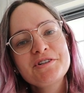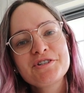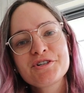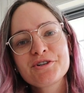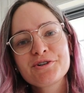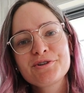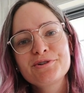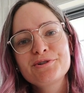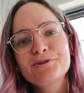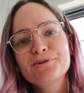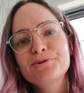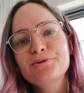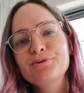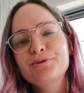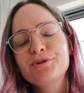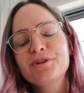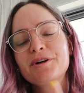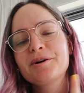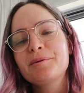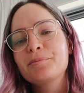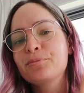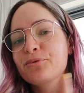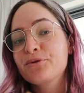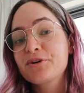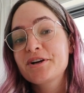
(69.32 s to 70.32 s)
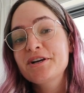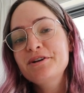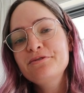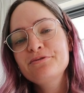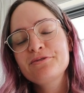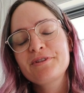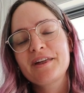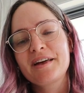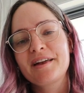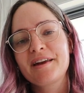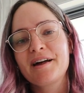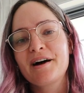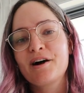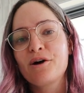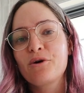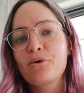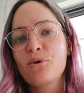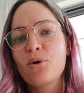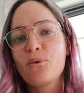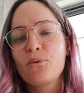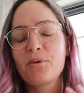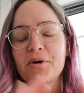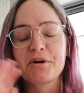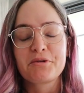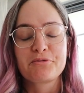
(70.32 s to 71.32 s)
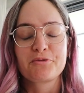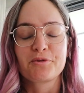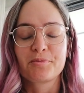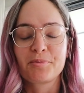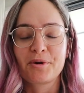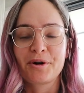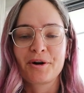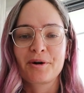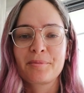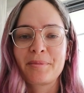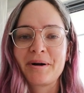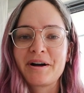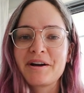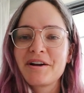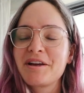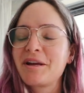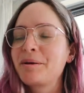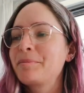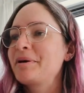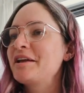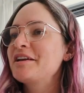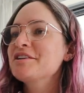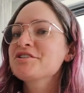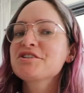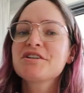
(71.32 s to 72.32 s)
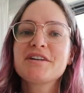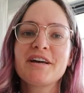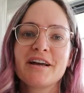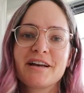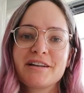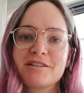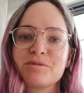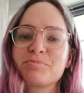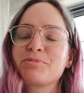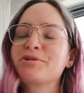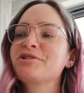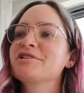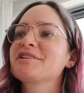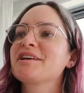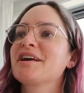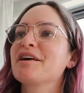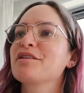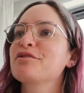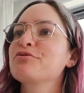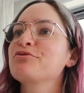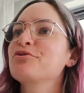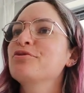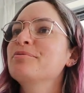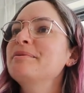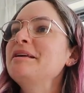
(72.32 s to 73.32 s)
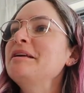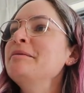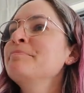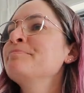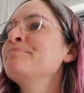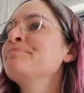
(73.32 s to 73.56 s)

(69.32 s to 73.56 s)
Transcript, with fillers: me show you the brief that our wonderful product marketing manager has put together for me.